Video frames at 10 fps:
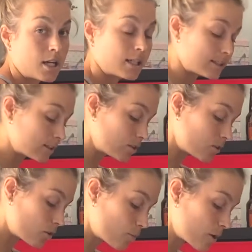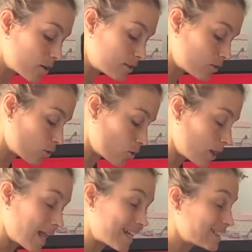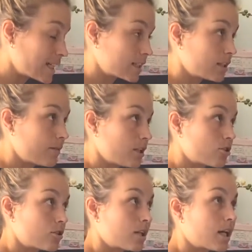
It's not about the legs activation,